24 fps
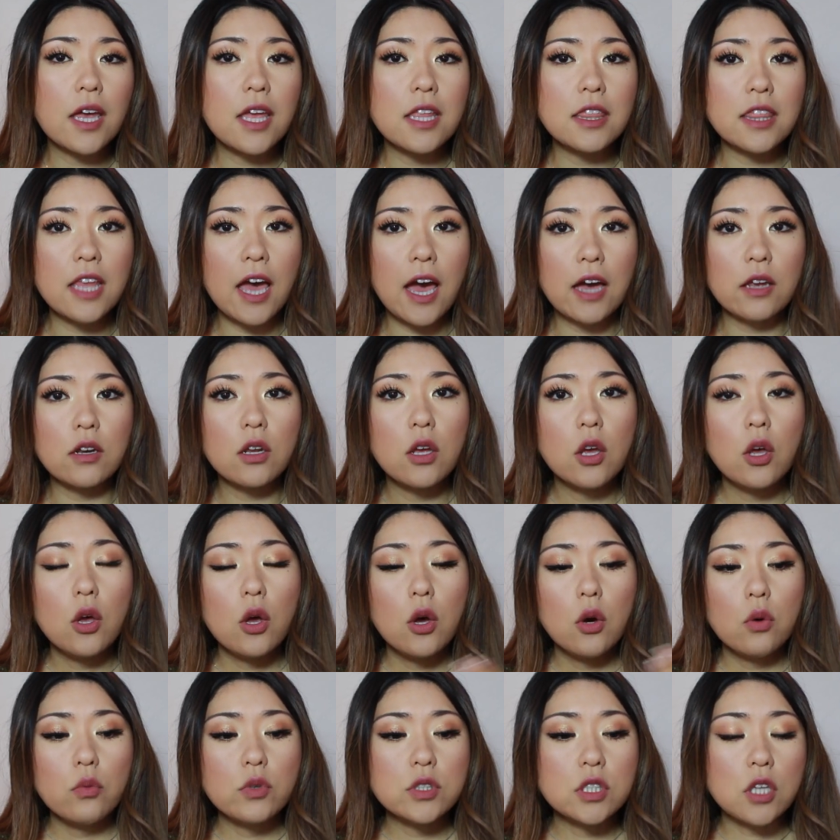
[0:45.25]
And that
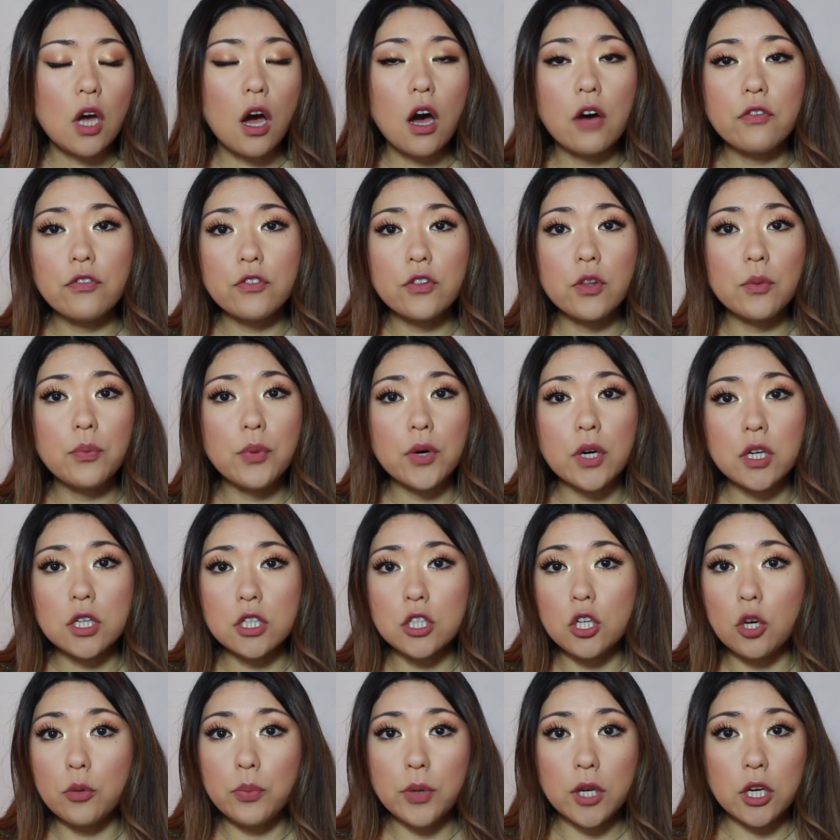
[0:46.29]
was off of the book,
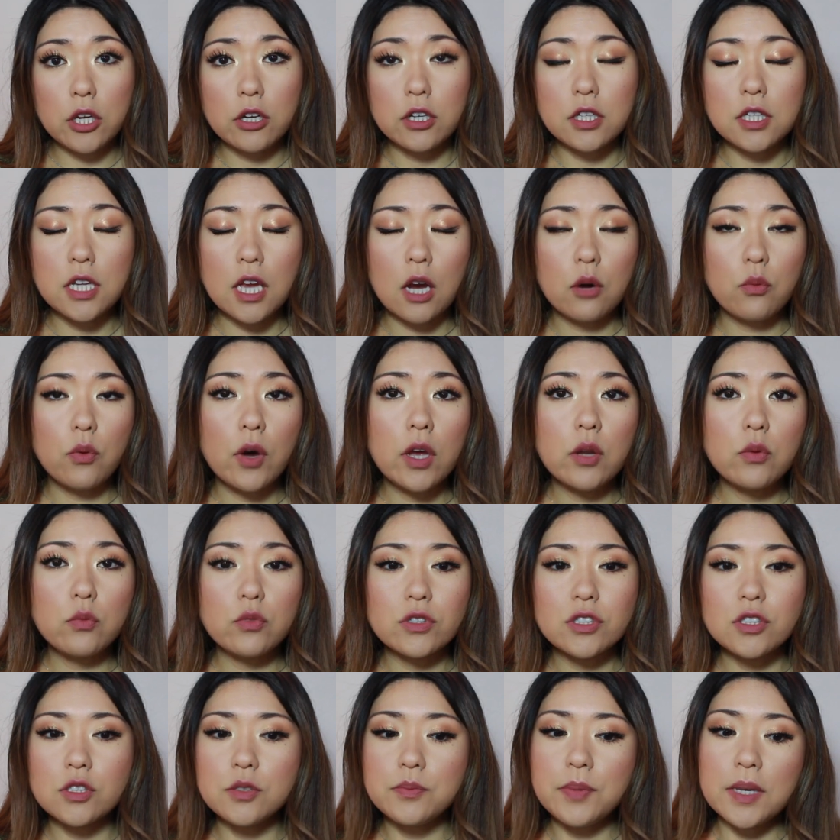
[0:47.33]
No Period Now What,
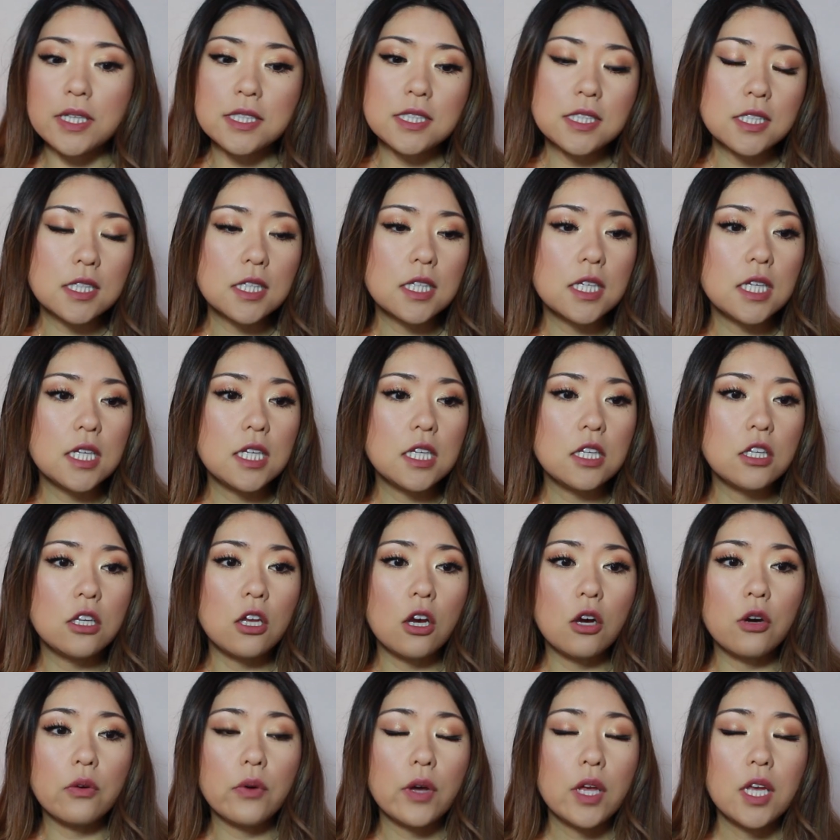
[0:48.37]
which is basically, you
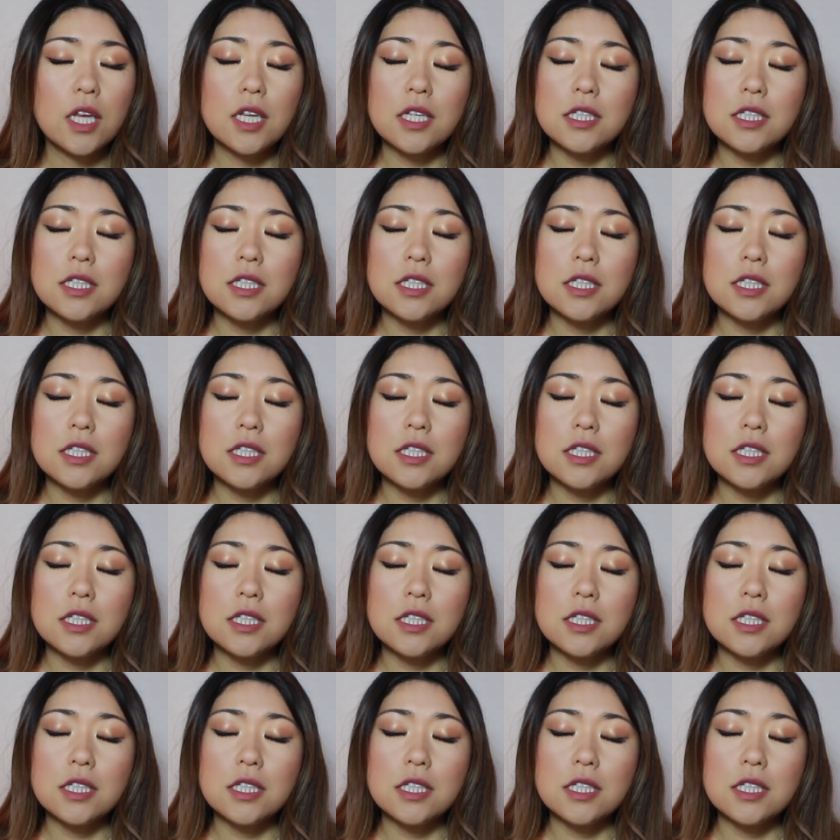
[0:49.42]
know,